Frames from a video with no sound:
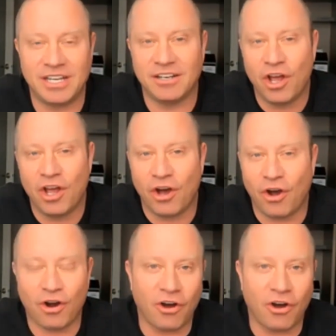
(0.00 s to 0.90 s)
Our
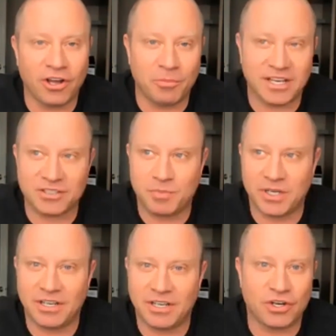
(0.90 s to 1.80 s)
economy has been
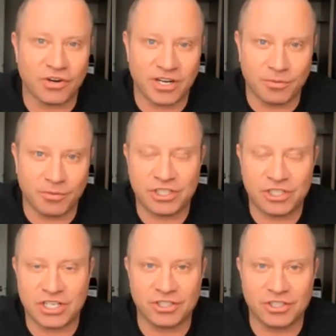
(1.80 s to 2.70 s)
incredibly
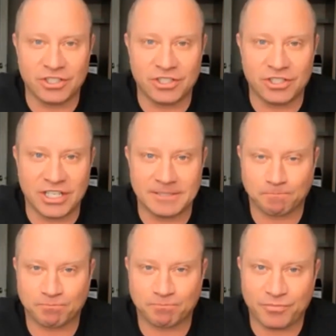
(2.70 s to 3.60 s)
challenging.
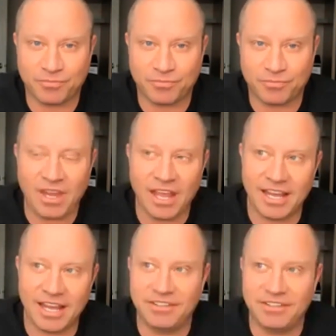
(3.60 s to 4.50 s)

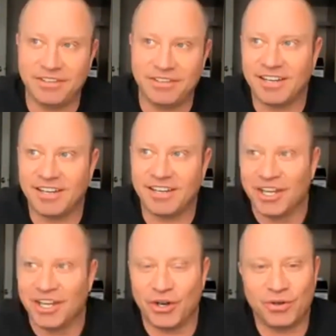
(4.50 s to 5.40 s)
And, uh,
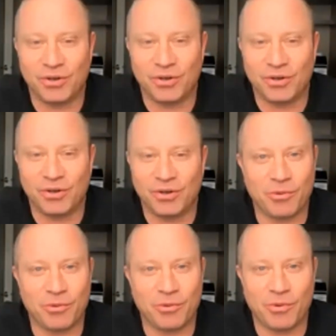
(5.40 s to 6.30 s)
you know, here
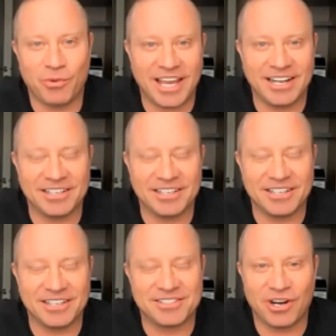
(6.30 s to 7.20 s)
we are again. It's
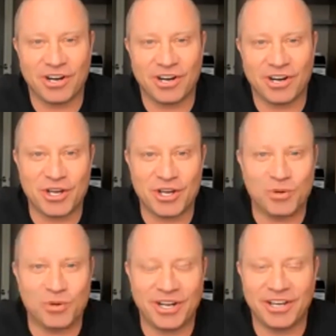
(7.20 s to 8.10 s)
like we're uh, going
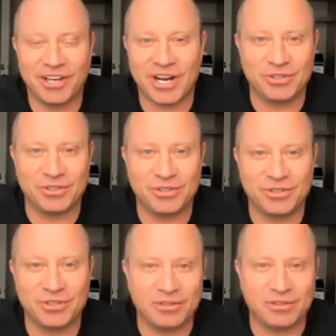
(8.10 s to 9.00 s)
through another round
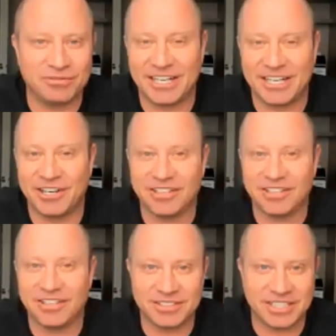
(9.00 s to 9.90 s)
of yet another
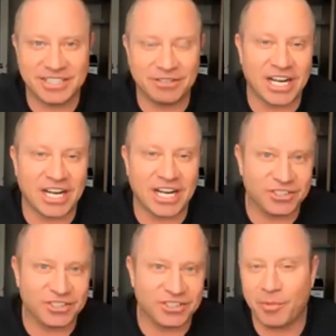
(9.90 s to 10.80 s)
set of challenges
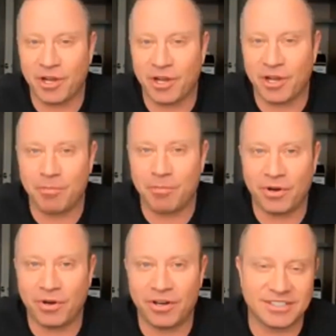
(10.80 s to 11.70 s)
that are coming up
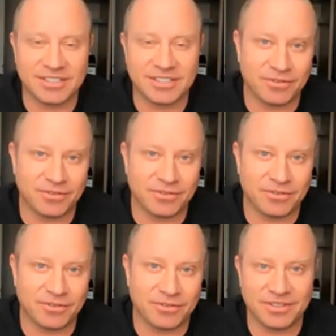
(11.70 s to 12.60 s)
on us, except for
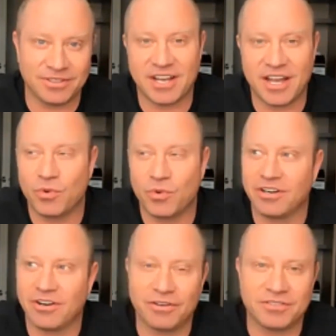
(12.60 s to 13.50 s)
this time we
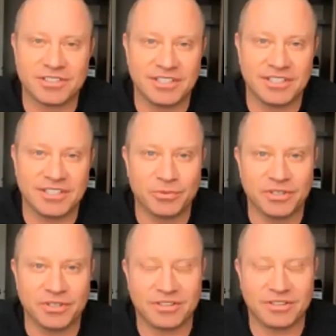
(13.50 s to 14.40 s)
are obviously dealing
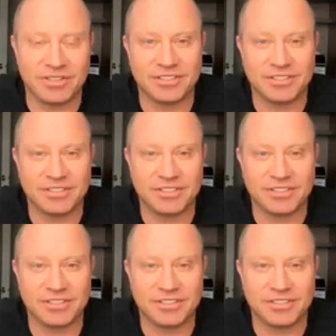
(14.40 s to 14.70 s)
with these